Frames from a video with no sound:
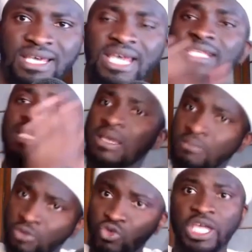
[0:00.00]
It
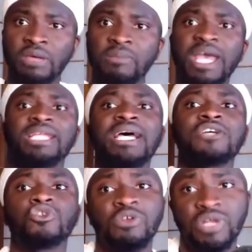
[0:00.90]
came to him and it has
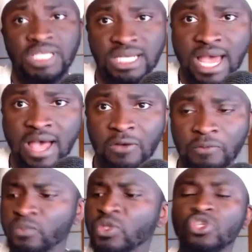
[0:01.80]
to be written down.
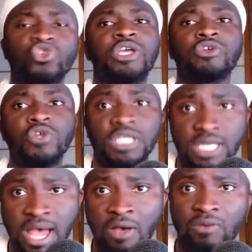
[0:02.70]
So he wrote it
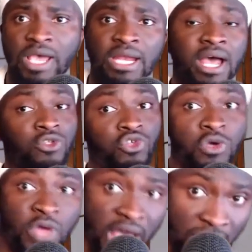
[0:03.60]
down. And now today
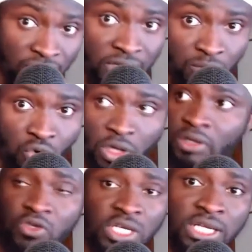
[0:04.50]
we have the book.
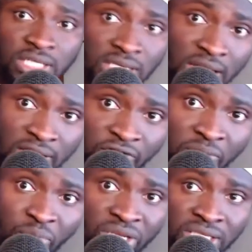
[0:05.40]
You see, this is the different
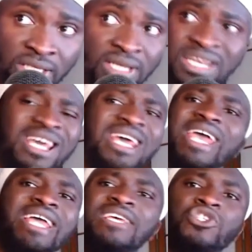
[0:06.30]
printing.
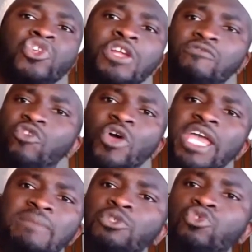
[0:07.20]
It is not for
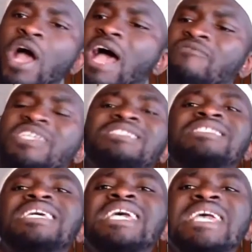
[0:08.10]
him to have the
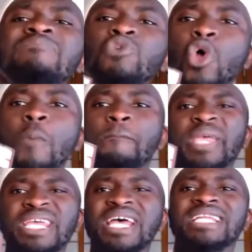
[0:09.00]
same
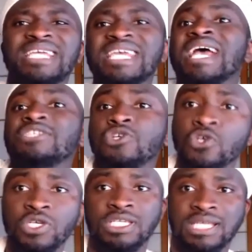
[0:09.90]
copy that he has
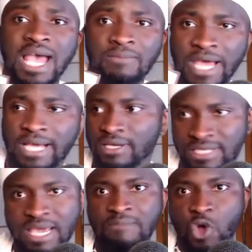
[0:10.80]
used his time, like the
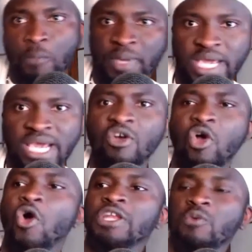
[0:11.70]
same copy
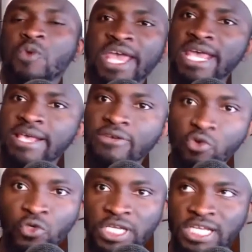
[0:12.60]
or the way he
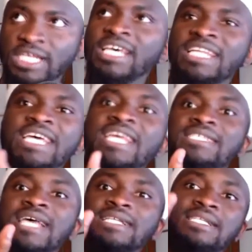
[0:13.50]
wrote it. Then
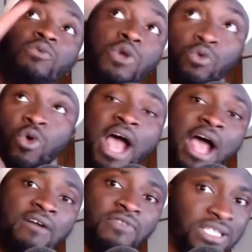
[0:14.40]
exactly we will
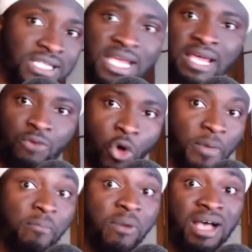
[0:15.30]
have the same copy
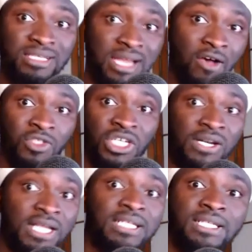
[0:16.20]
passed down,
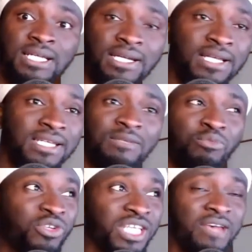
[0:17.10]
generations,
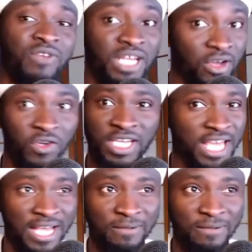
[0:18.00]
preserved and got here.